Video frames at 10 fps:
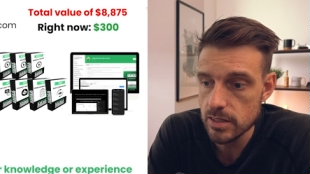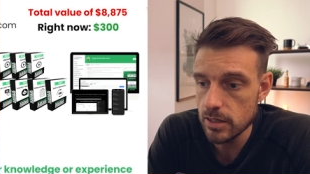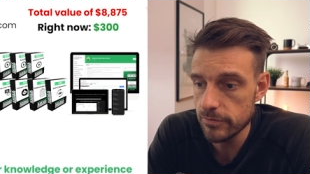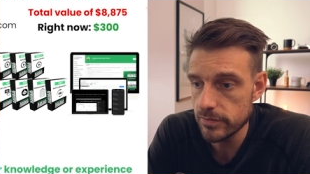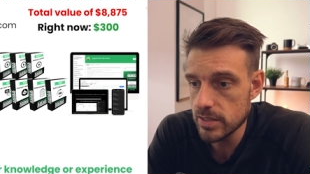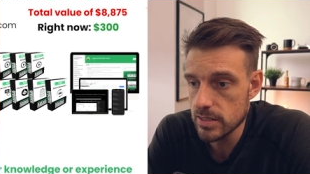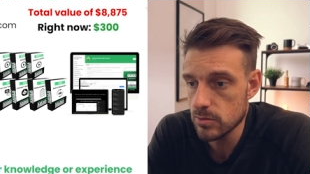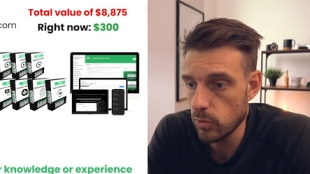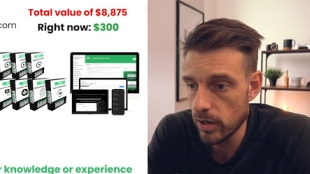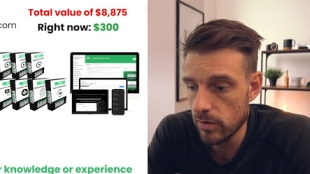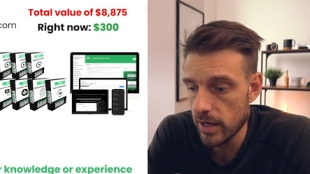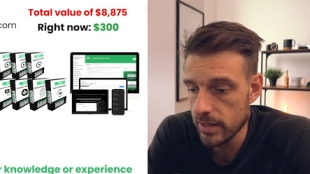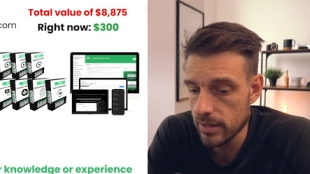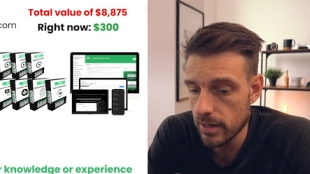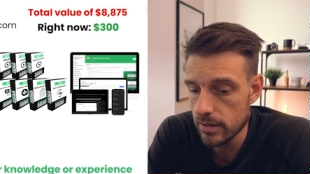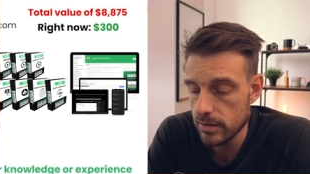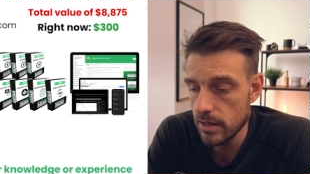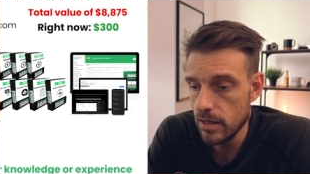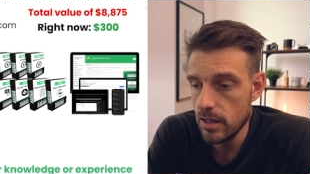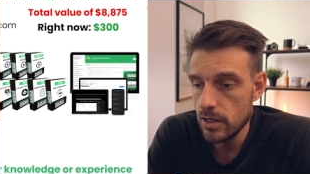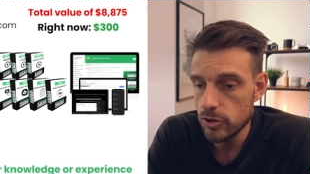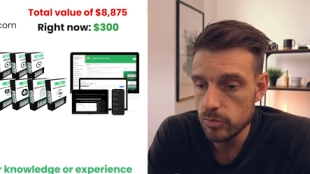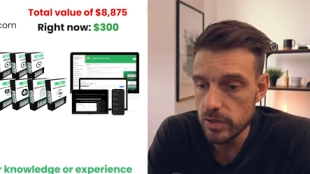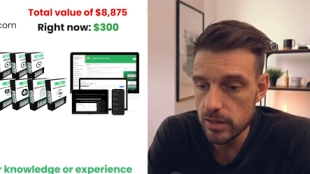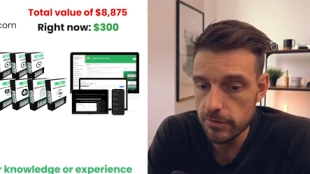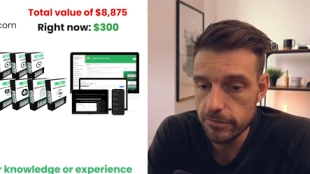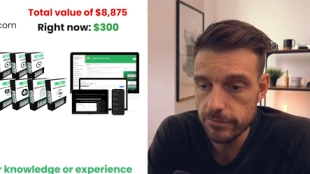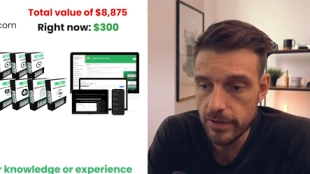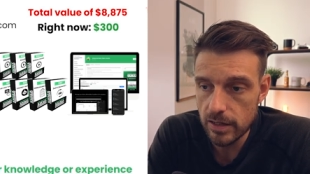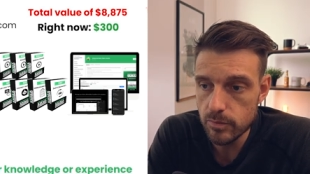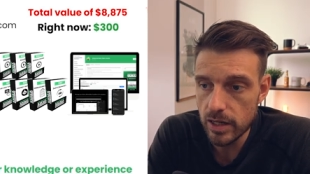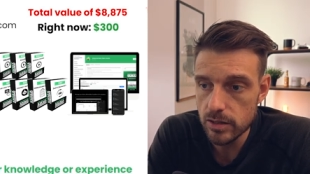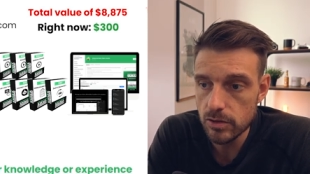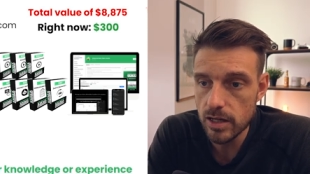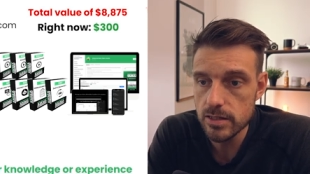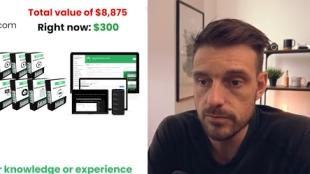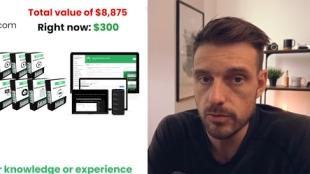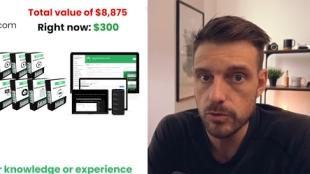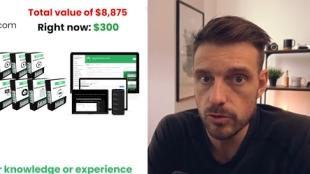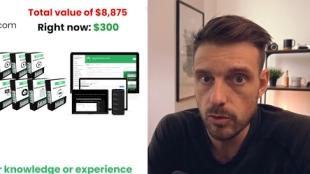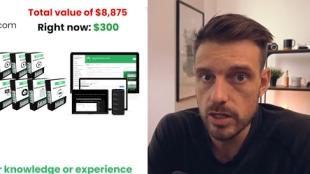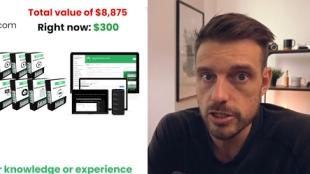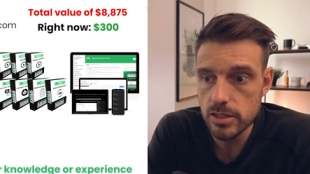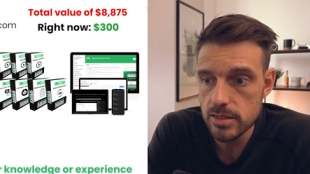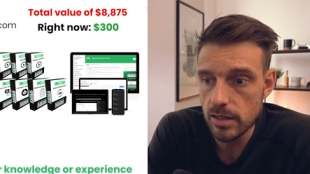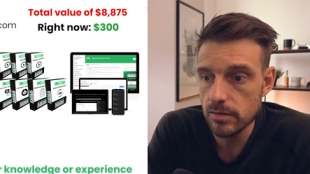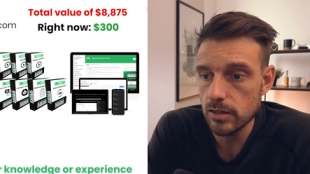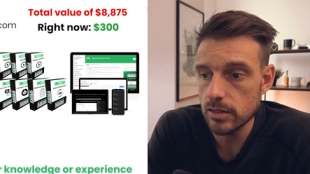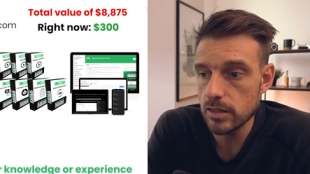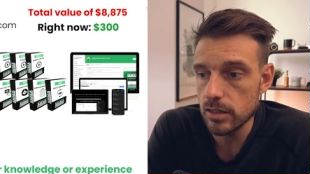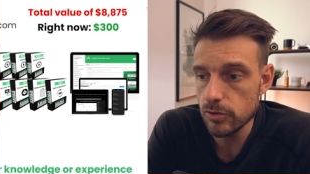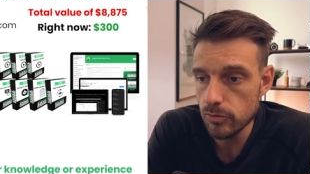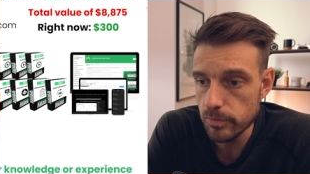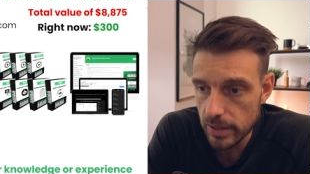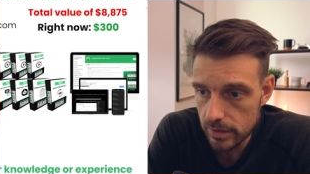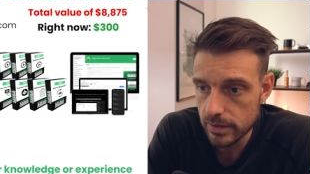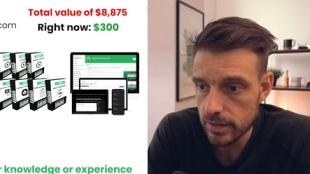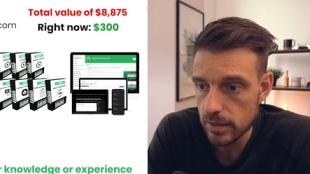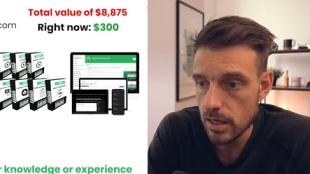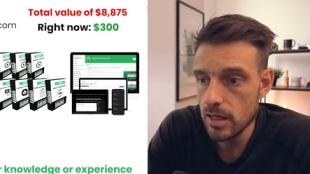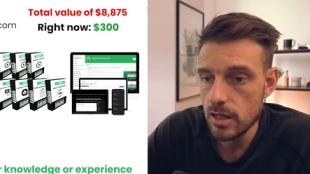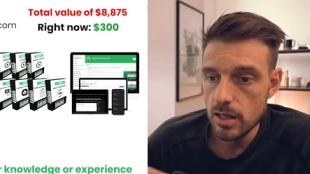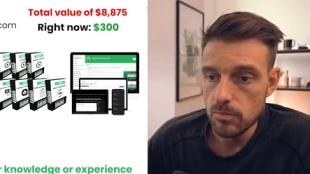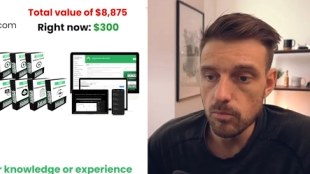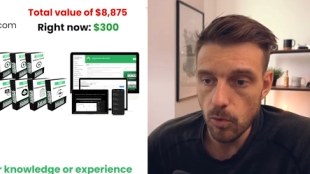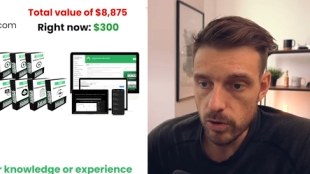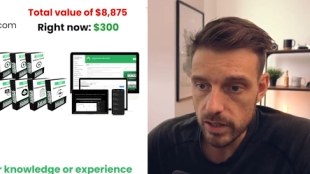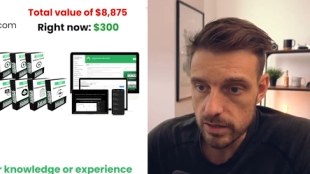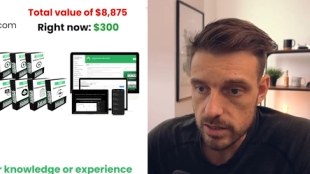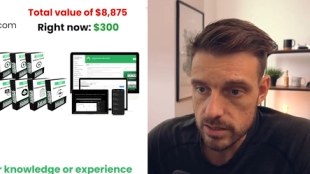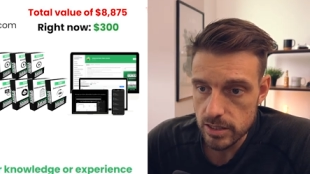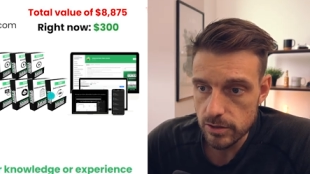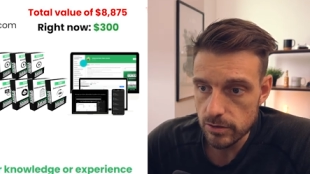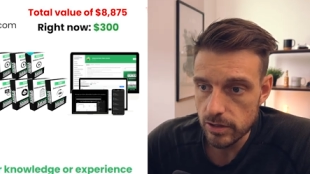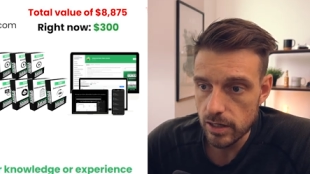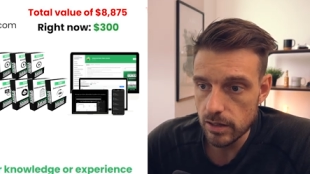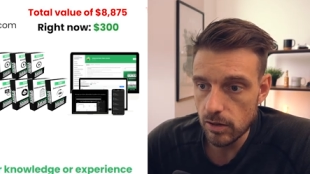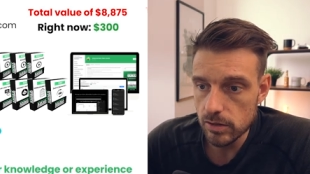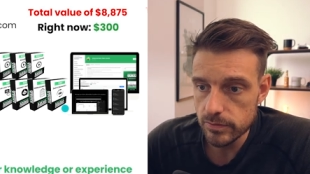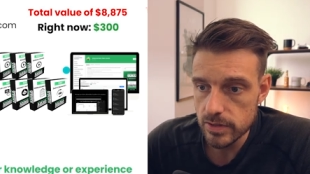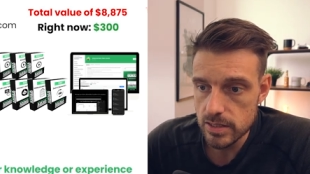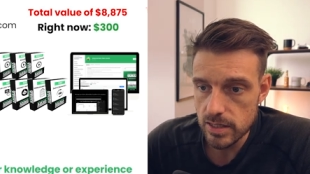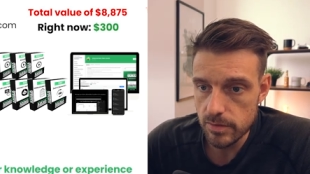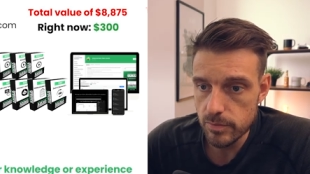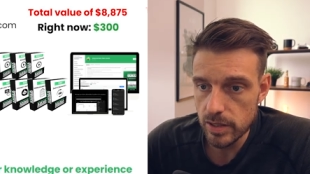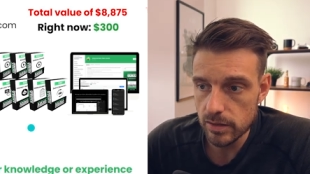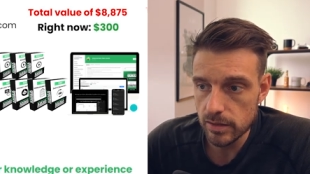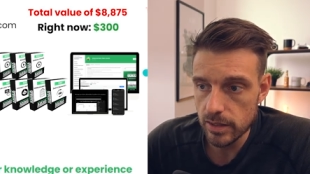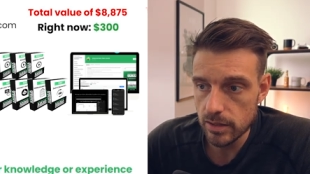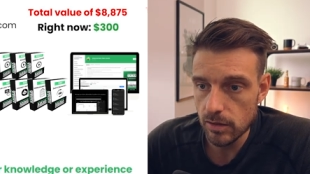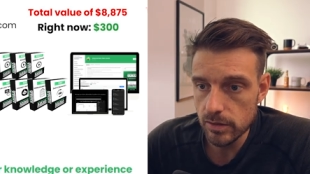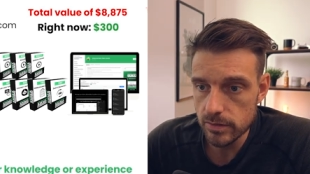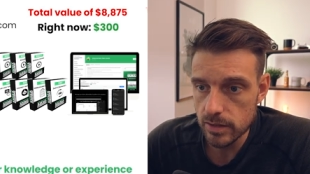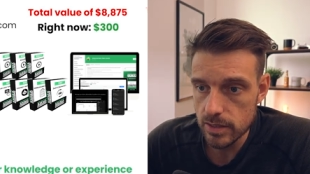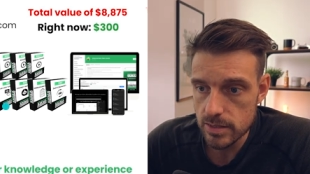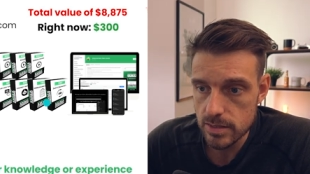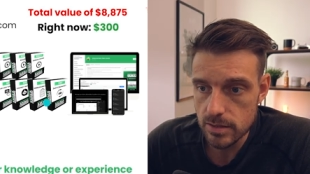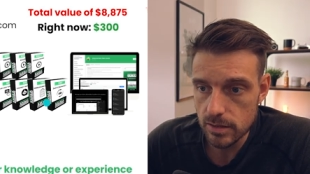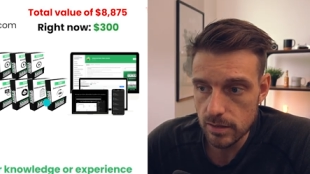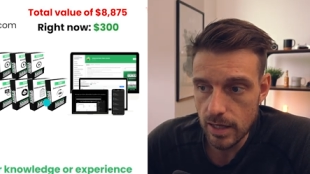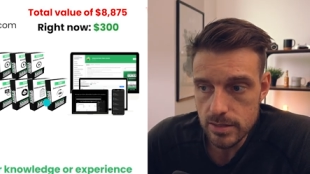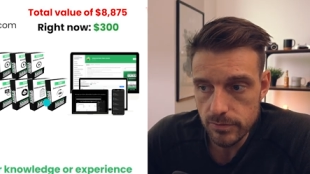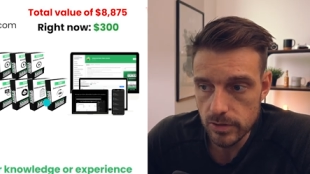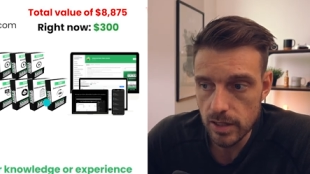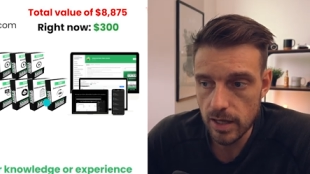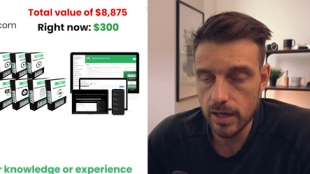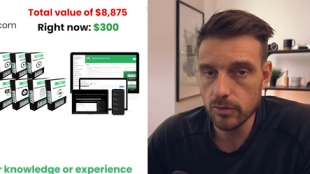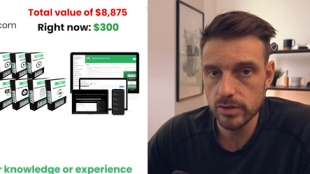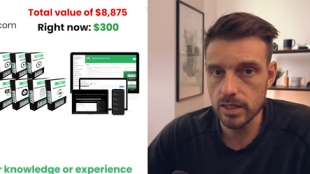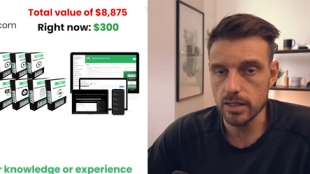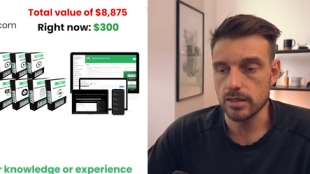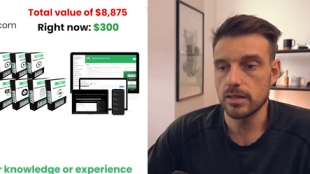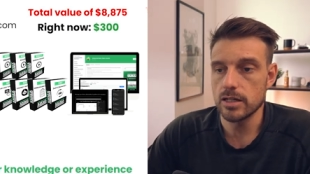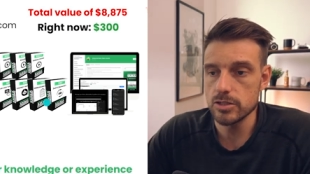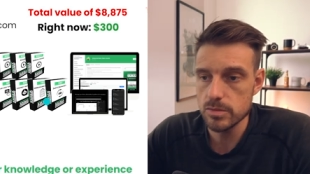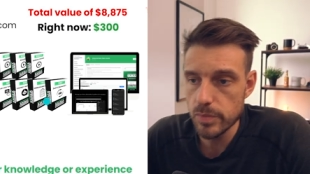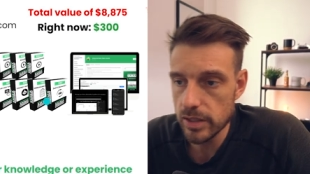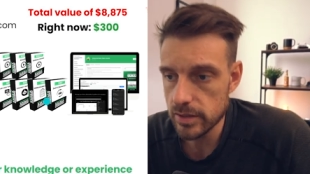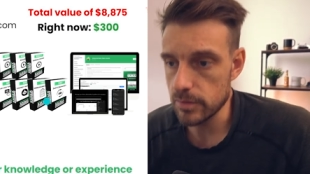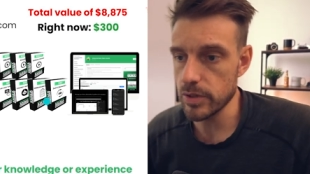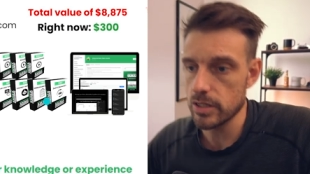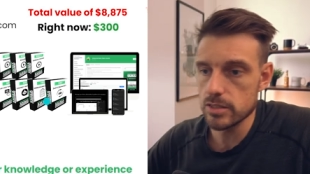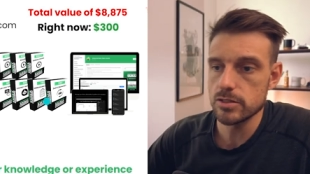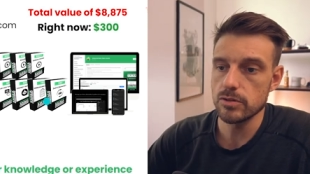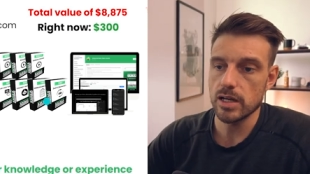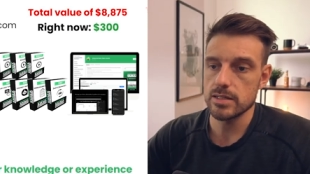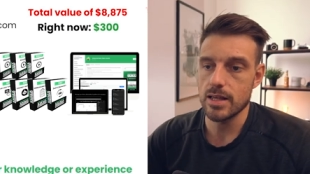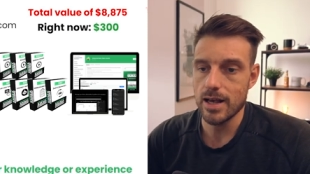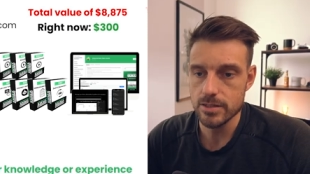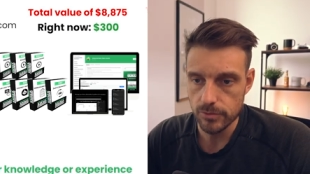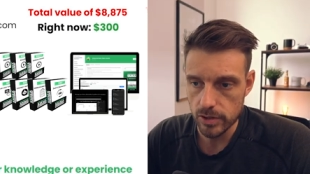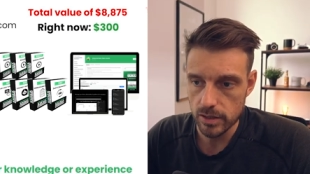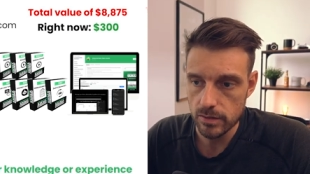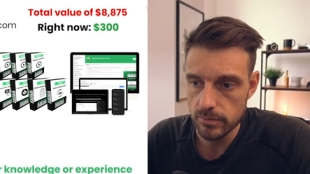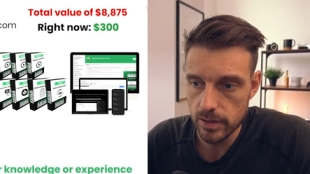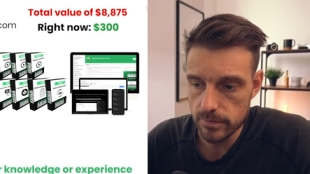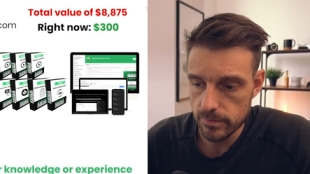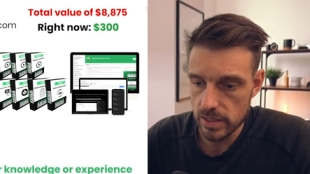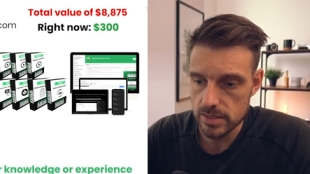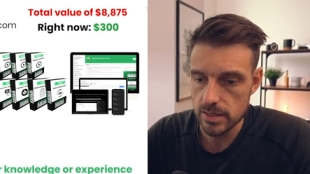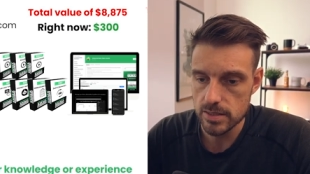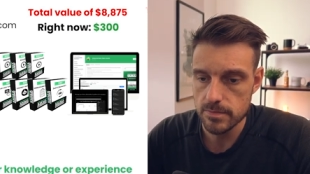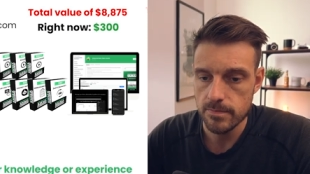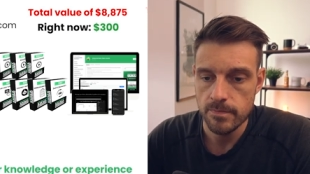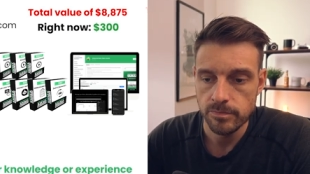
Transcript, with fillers: stuff. This is where I get to be fed by you guys from your questions and continue building more than this year okay all of this i built like all of this as of today i don't need it i just built it because you guys asked for it right makes sense